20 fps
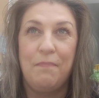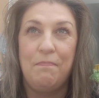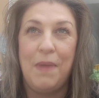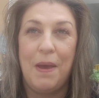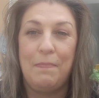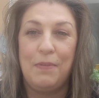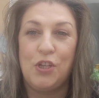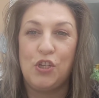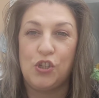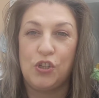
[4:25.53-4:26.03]

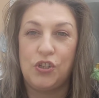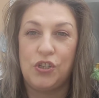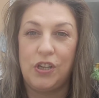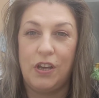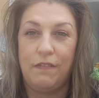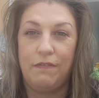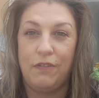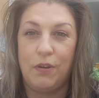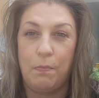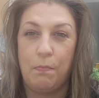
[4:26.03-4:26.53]
maybe just
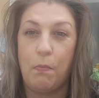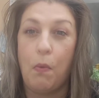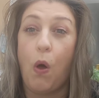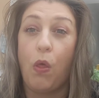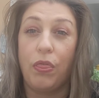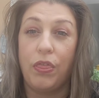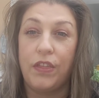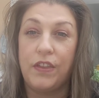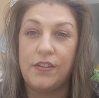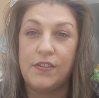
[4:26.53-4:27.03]
over a
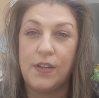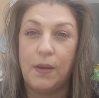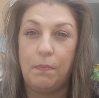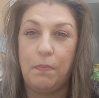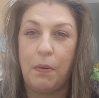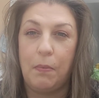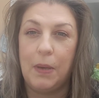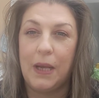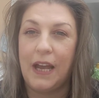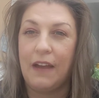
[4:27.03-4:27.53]
month, so
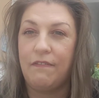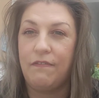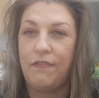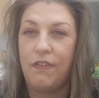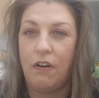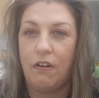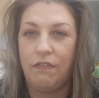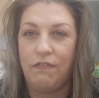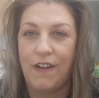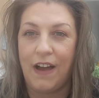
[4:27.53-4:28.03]
probably getting
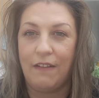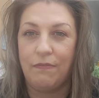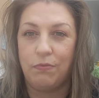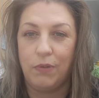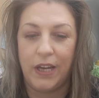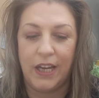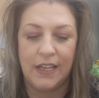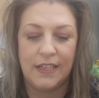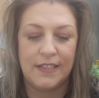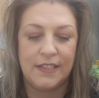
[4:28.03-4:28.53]
4 or 5
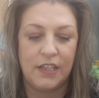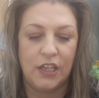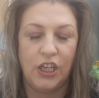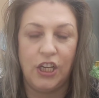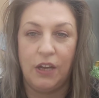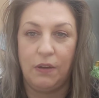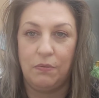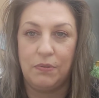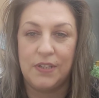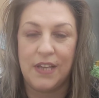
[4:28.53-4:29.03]
weeks
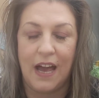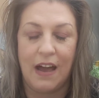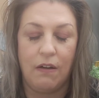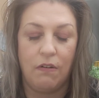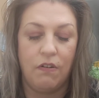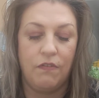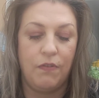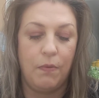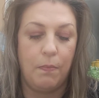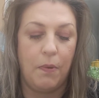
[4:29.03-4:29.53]
use
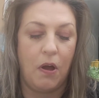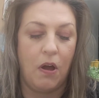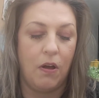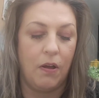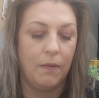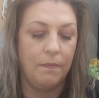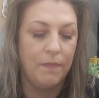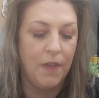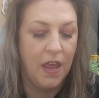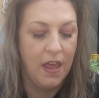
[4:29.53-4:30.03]
out of a
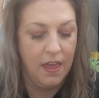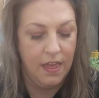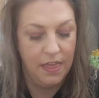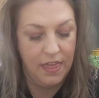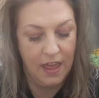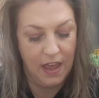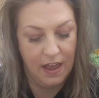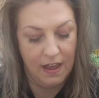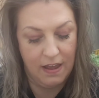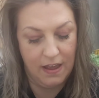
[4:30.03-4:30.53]
bottle.
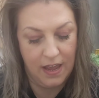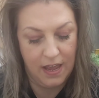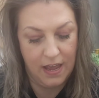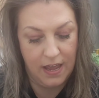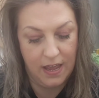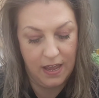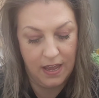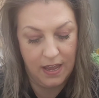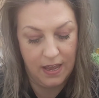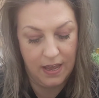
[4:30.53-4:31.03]
There
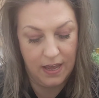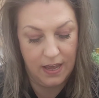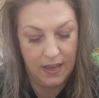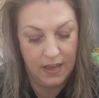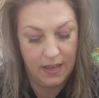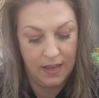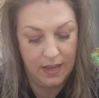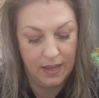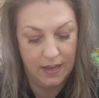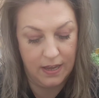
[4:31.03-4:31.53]

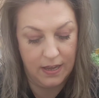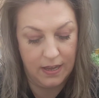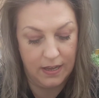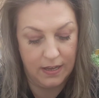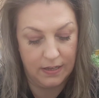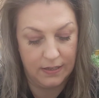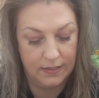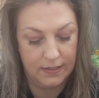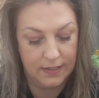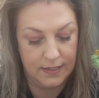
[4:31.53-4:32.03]

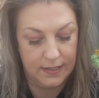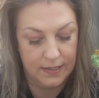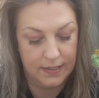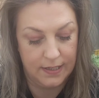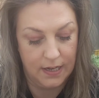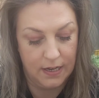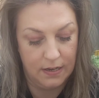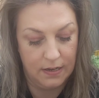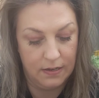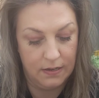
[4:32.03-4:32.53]

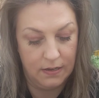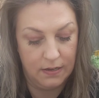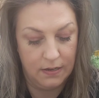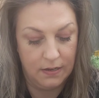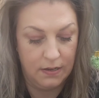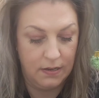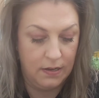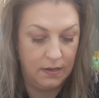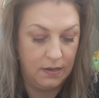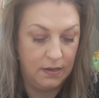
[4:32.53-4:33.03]
is
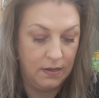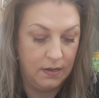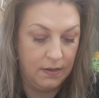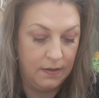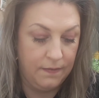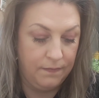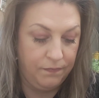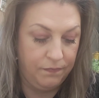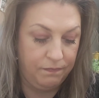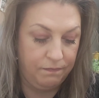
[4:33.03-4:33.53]

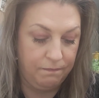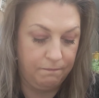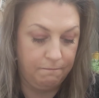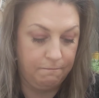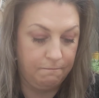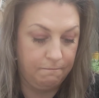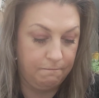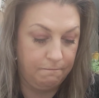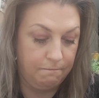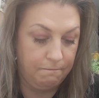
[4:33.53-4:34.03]

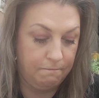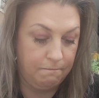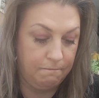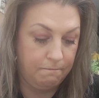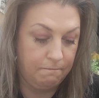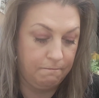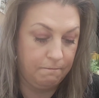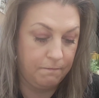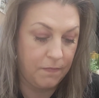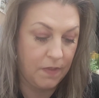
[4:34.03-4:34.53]

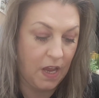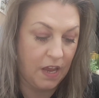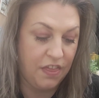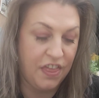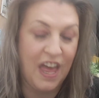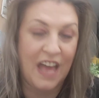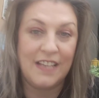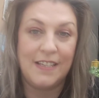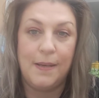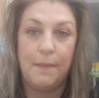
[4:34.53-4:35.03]

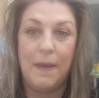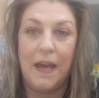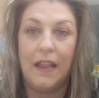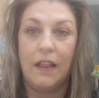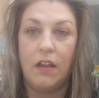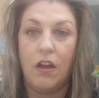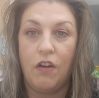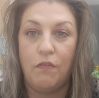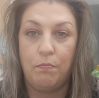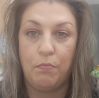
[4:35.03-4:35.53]
30
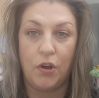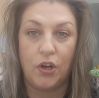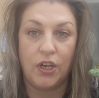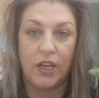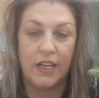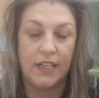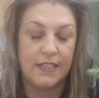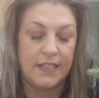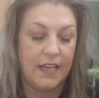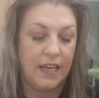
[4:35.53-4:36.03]
ml of
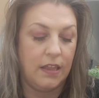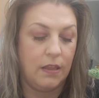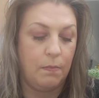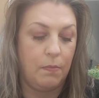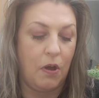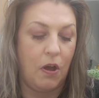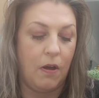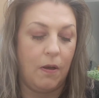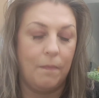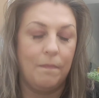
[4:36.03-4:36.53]
products in the
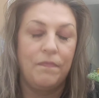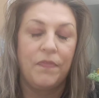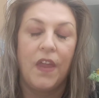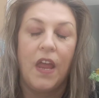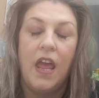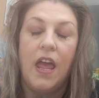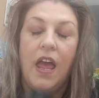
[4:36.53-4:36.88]
bottle.